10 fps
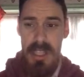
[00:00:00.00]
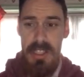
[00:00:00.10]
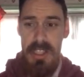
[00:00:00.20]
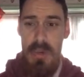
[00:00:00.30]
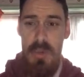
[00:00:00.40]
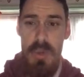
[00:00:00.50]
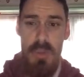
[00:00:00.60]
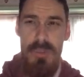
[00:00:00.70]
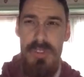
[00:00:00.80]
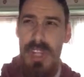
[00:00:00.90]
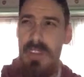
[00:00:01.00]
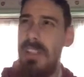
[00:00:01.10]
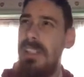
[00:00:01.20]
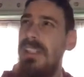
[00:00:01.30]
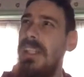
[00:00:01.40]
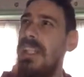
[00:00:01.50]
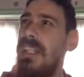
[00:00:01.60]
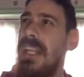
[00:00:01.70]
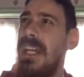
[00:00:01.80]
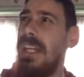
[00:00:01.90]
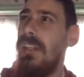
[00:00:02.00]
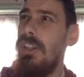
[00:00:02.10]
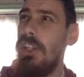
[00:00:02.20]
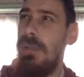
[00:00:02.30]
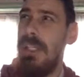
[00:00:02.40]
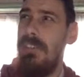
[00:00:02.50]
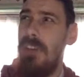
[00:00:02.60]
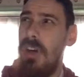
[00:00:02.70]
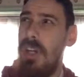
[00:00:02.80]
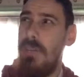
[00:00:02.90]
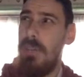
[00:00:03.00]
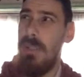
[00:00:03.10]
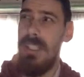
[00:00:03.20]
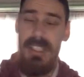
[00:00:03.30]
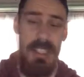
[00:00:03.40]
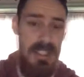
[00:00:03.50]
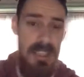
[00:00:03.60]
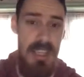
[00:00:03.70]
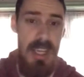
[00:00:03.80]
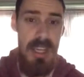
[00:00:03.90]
Wolves, I think in the end they had like 25, 26